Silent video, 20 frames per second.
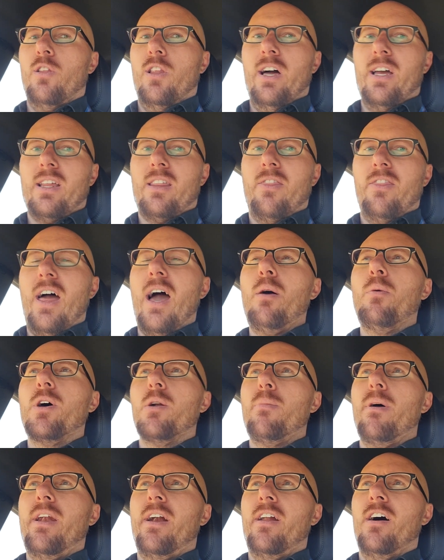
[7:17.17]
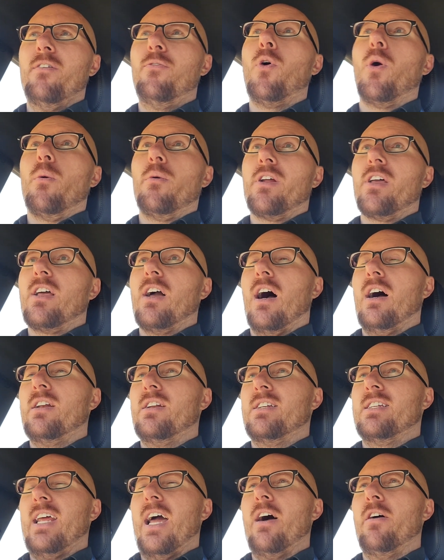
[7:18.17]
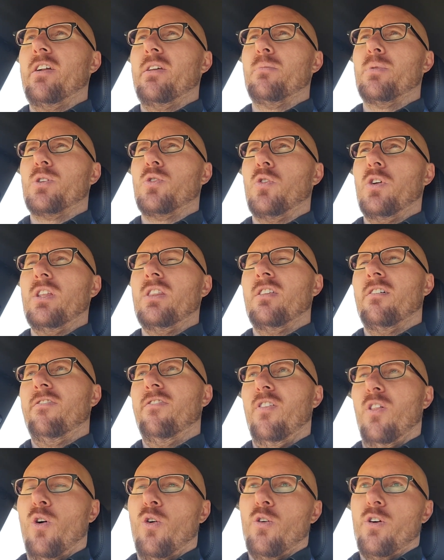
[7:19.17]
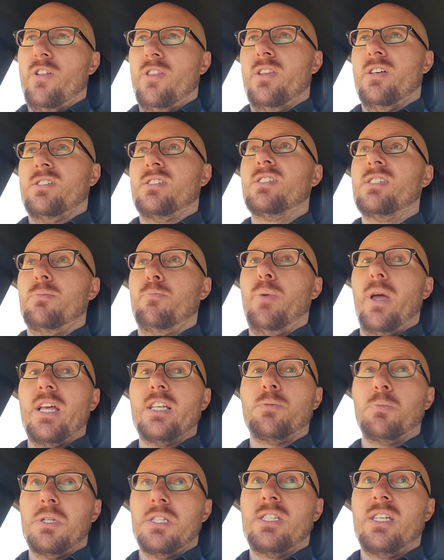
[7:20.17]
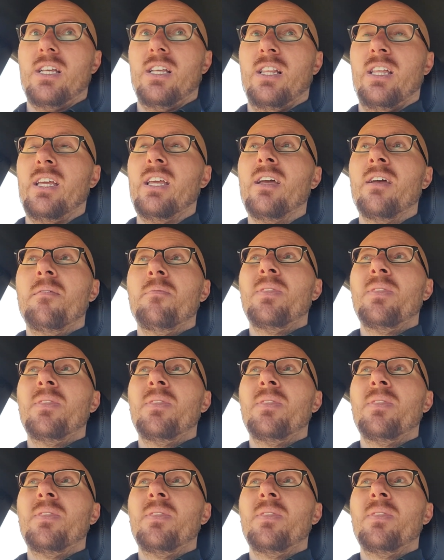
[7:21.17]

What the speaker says: like that would have been enough where it would have gotten down in between the floor and the basement ceiling.